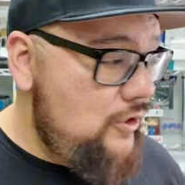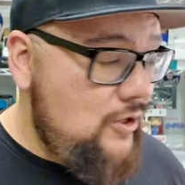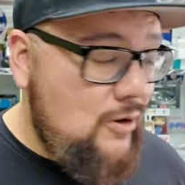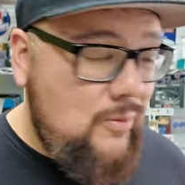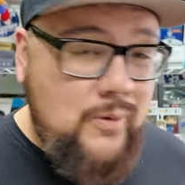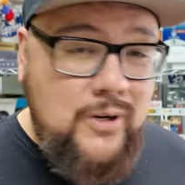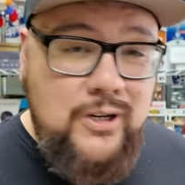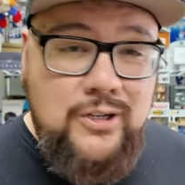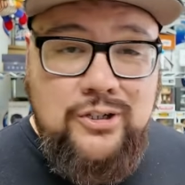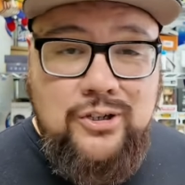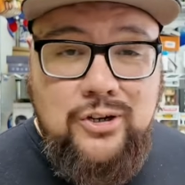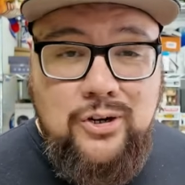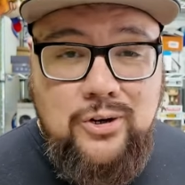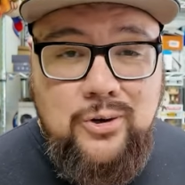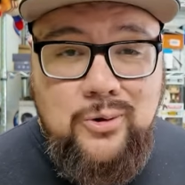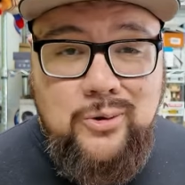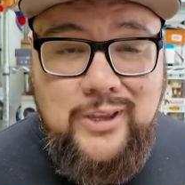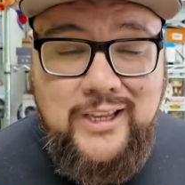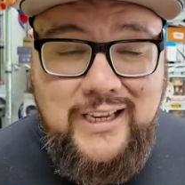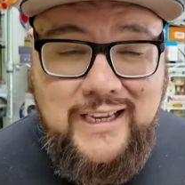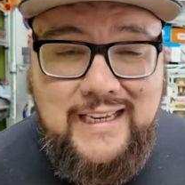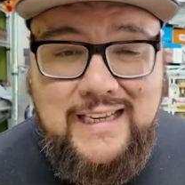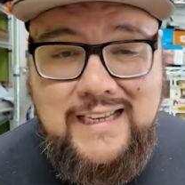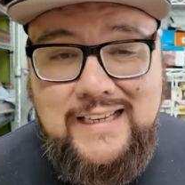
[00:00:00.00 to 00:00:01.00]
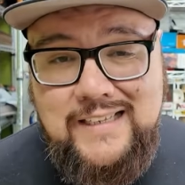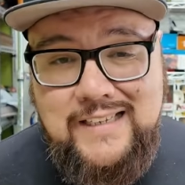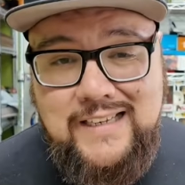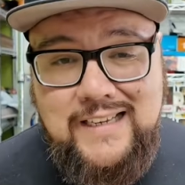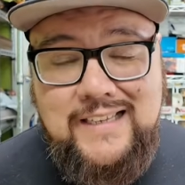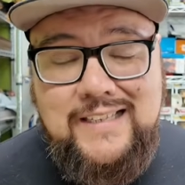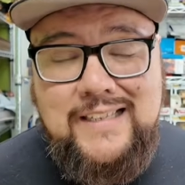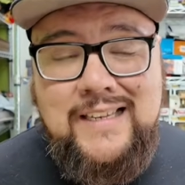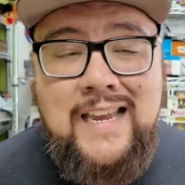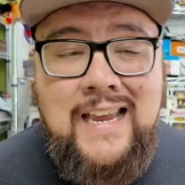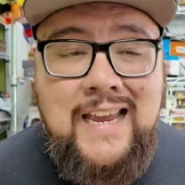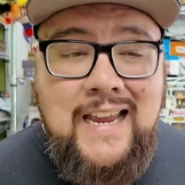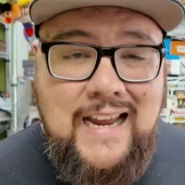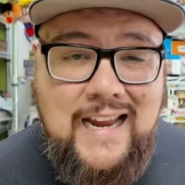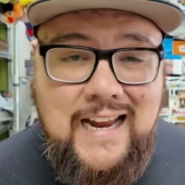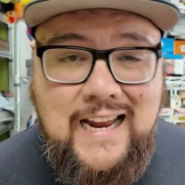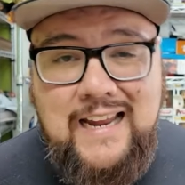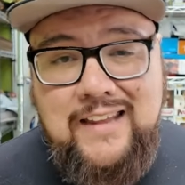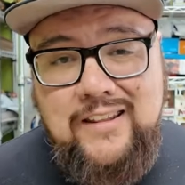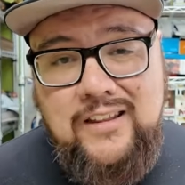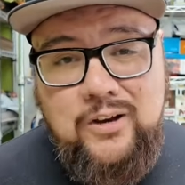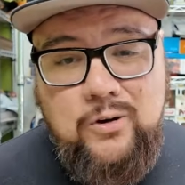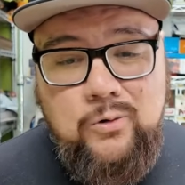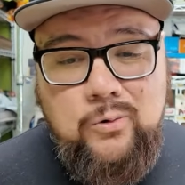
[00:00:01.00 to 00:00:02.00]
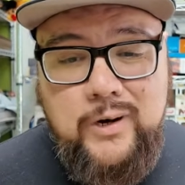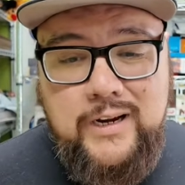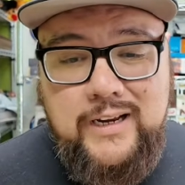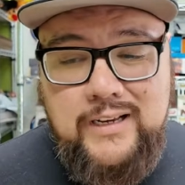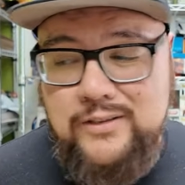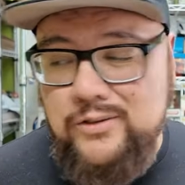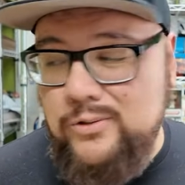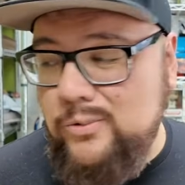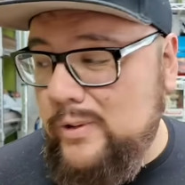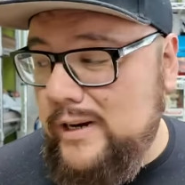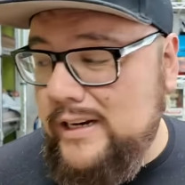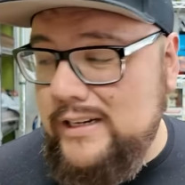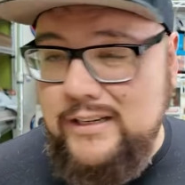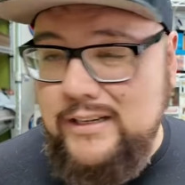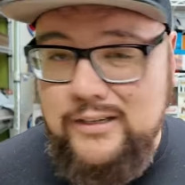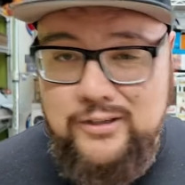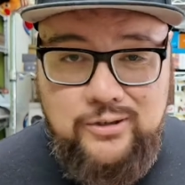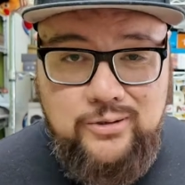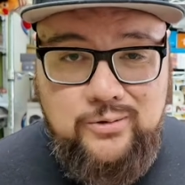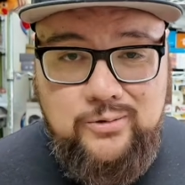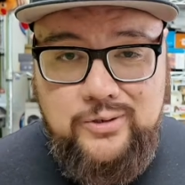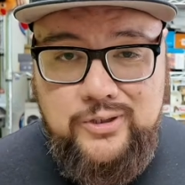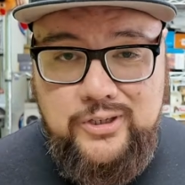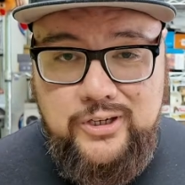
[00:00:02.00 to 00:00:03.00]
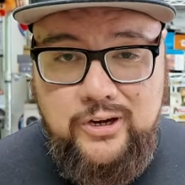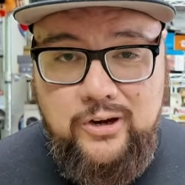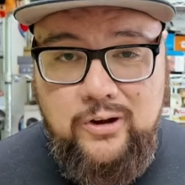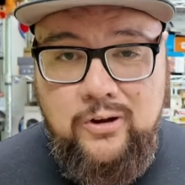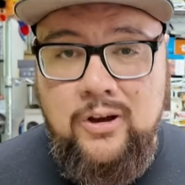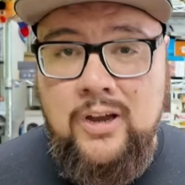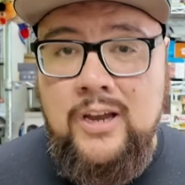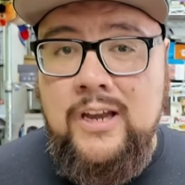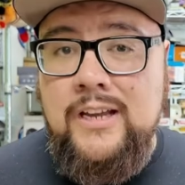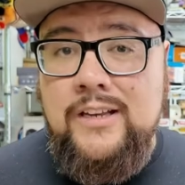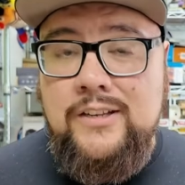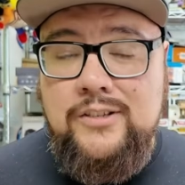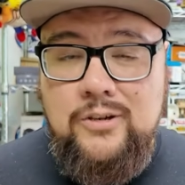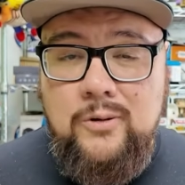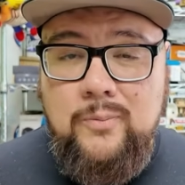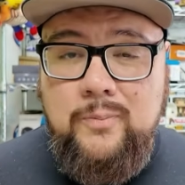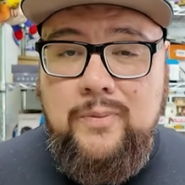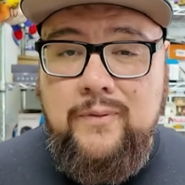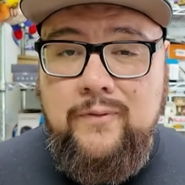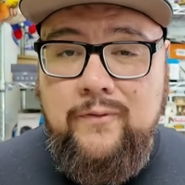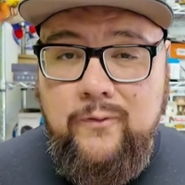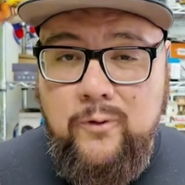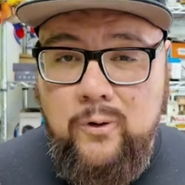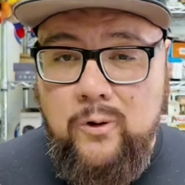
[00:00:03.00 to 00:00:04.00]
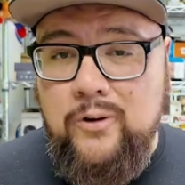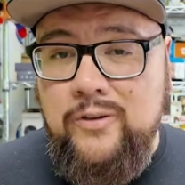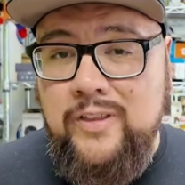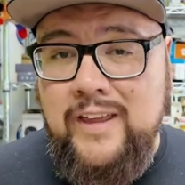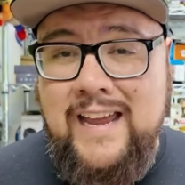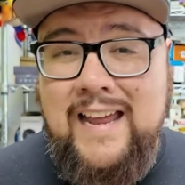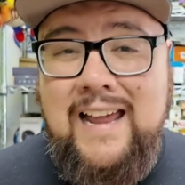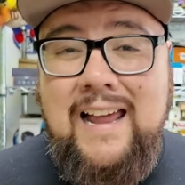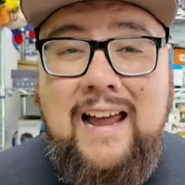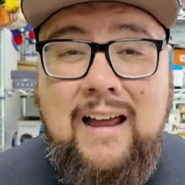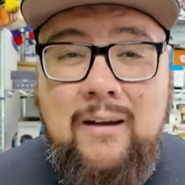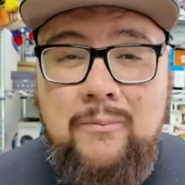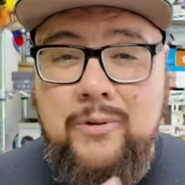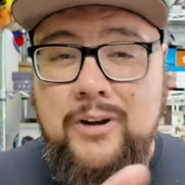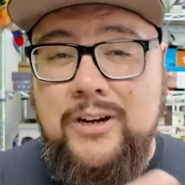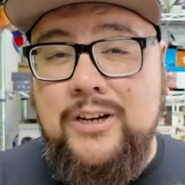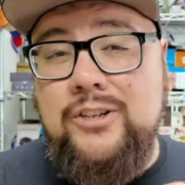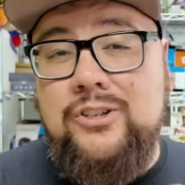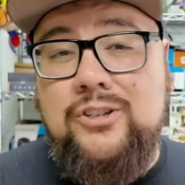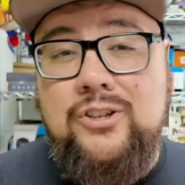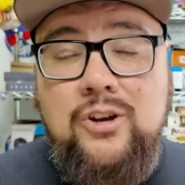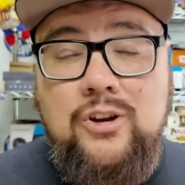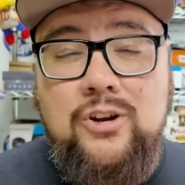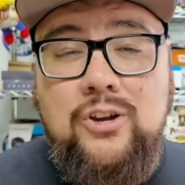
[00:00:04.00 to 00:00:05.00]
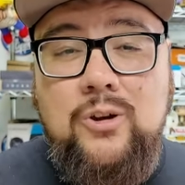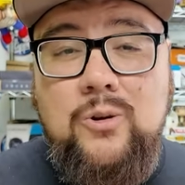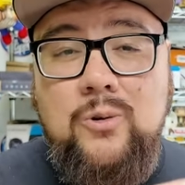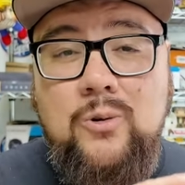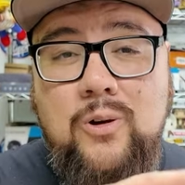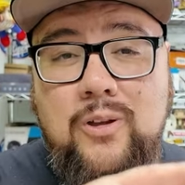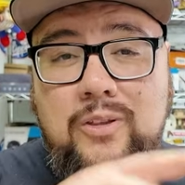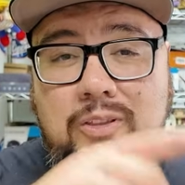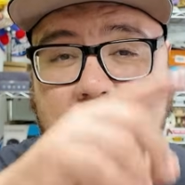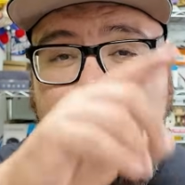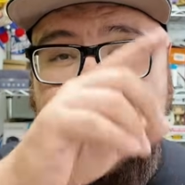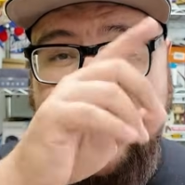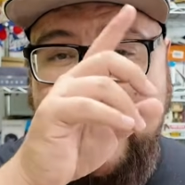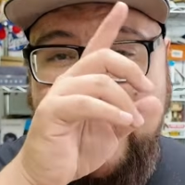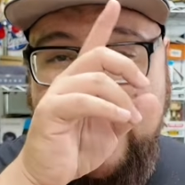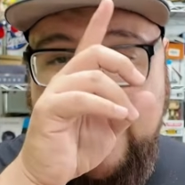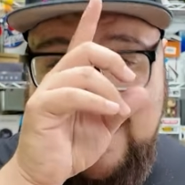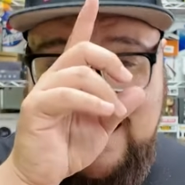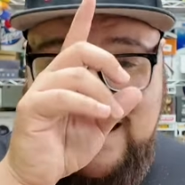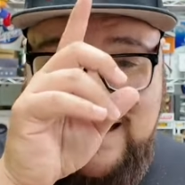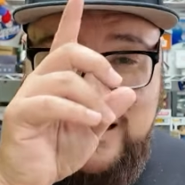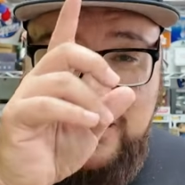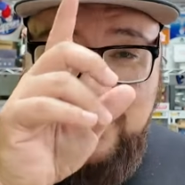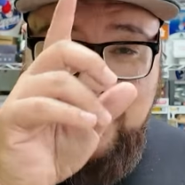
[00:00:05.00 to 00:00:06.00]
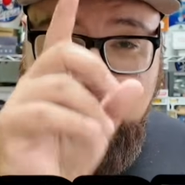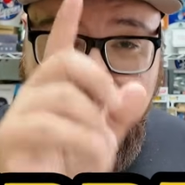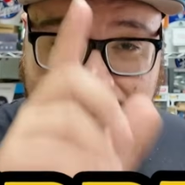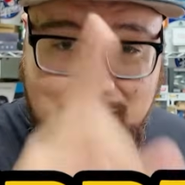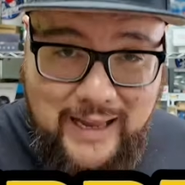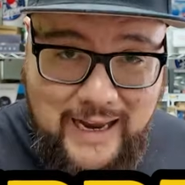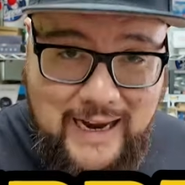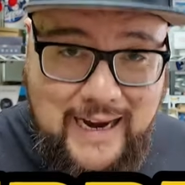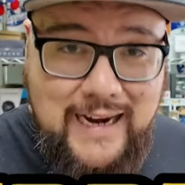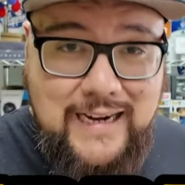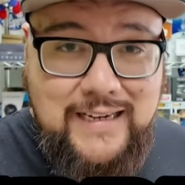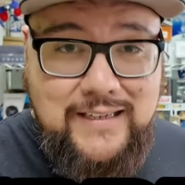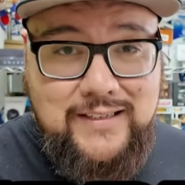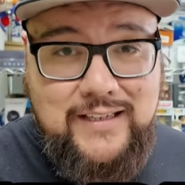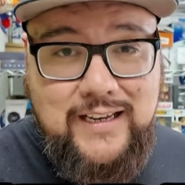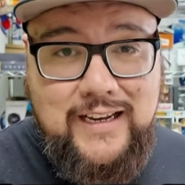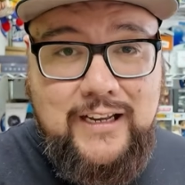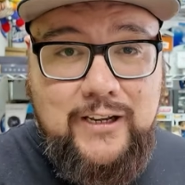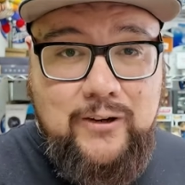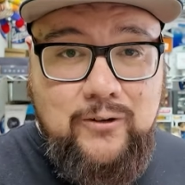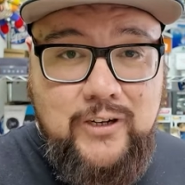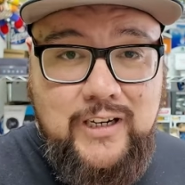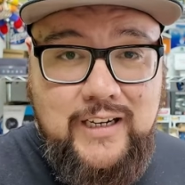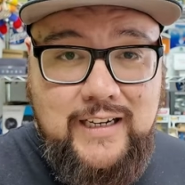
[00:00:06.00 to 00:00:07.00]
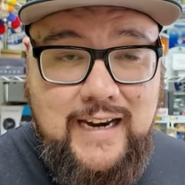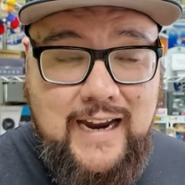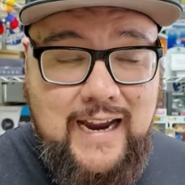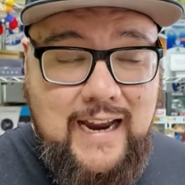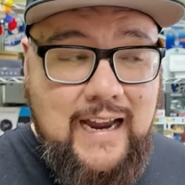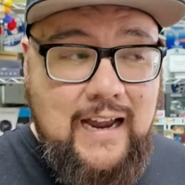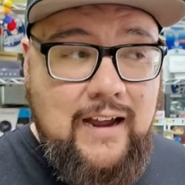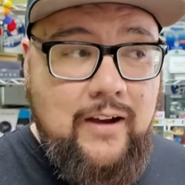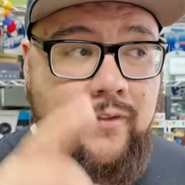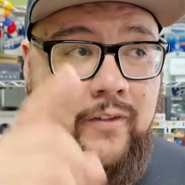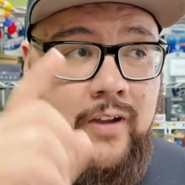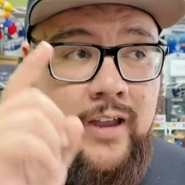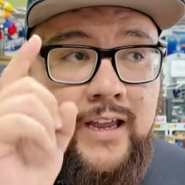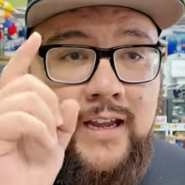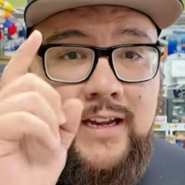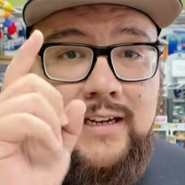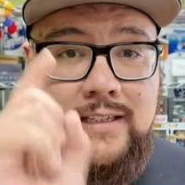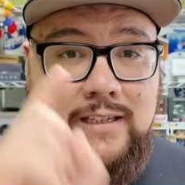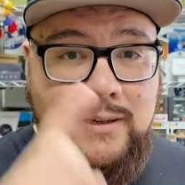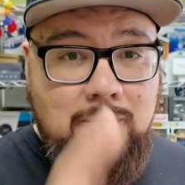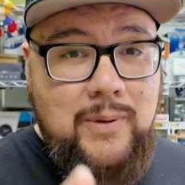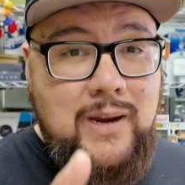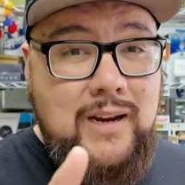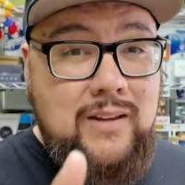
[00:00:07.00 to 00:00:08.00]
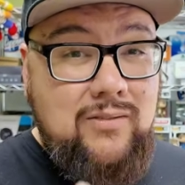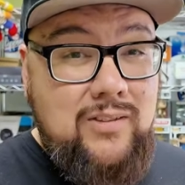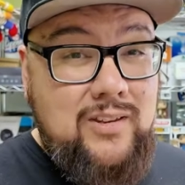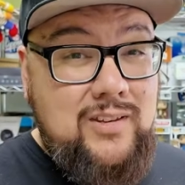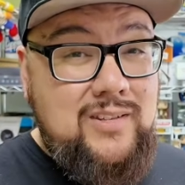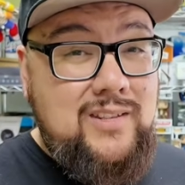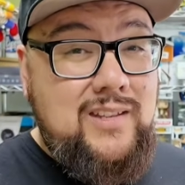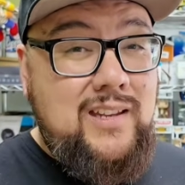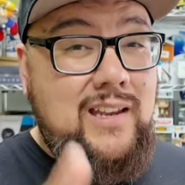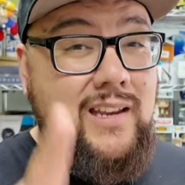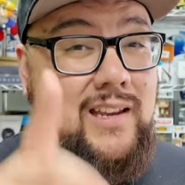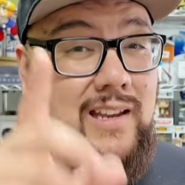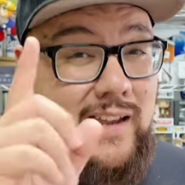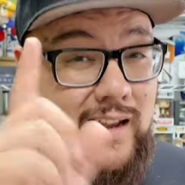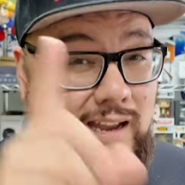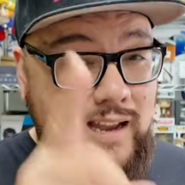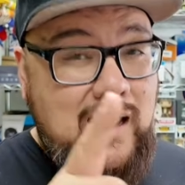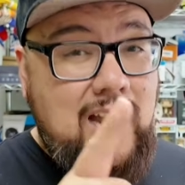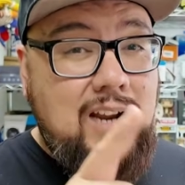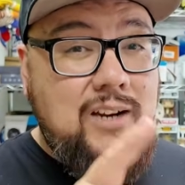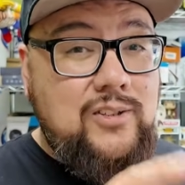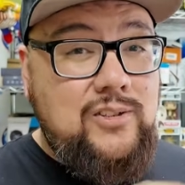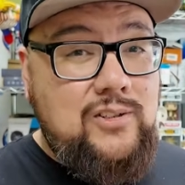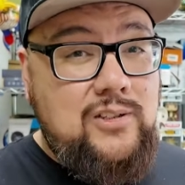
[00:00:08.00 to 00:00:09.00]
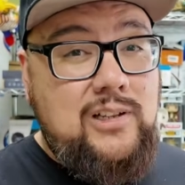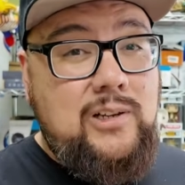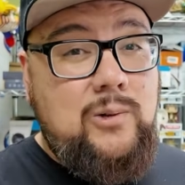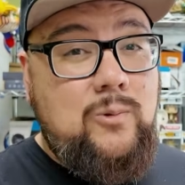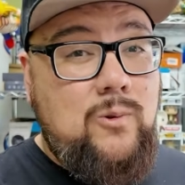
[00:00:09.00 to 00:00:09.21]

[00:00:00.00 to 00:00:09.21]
So I'm going to show you the easiest and the quickest way to do so. So before that, I'm going to show you the supplies that you need to have to make this thing actually